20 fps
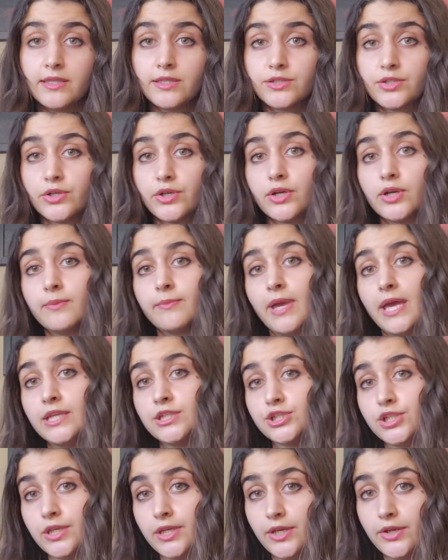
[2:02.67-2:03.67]
the term
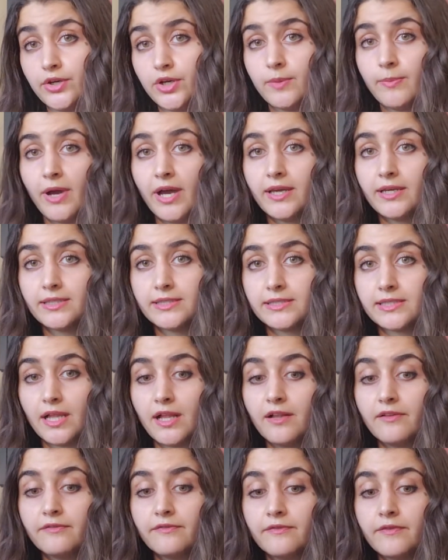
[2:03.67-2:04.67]
engineer by
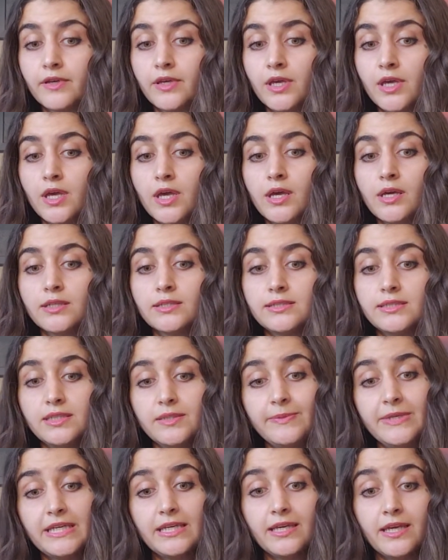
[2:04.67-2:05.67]
itself. To
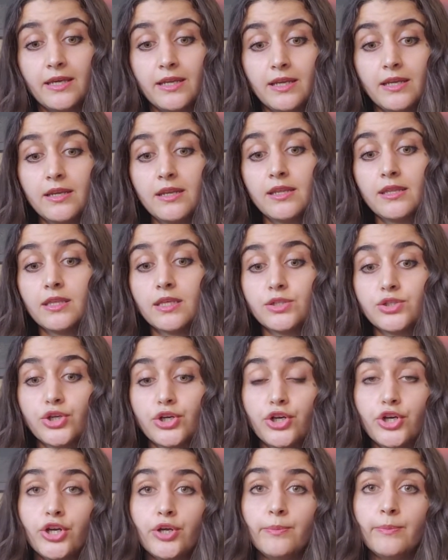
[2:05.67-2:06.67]
begin, the
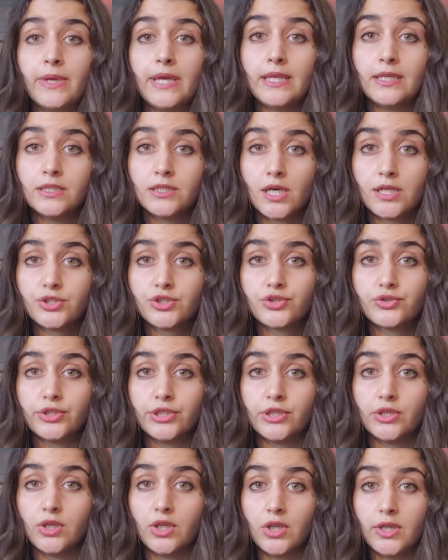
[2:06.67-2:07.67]
term
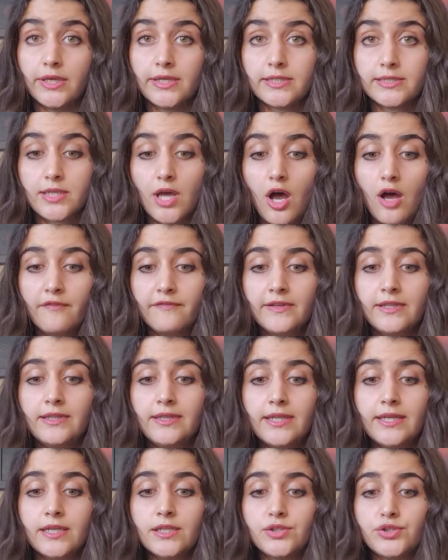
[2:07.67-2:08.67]
industrial is often
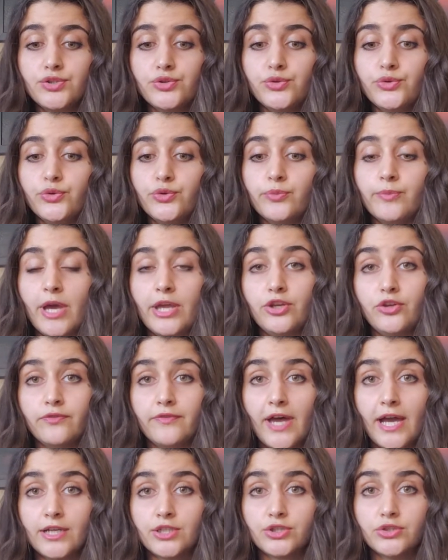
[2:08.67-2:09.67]
linked to
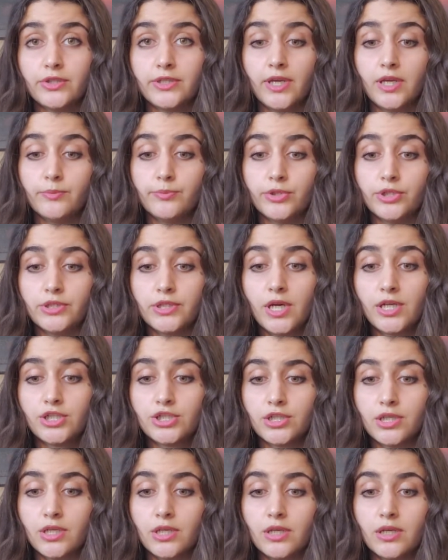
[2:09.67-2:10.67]
manufacturing and
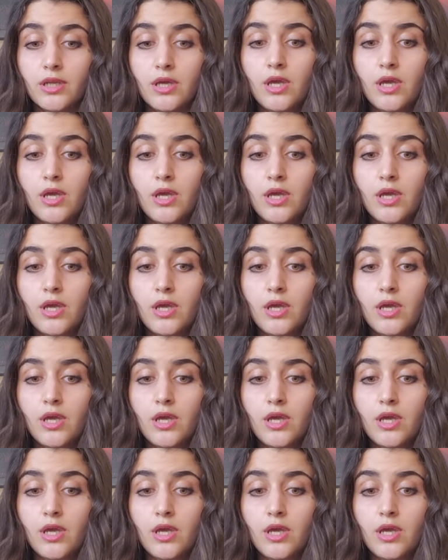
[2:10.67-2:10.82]
production,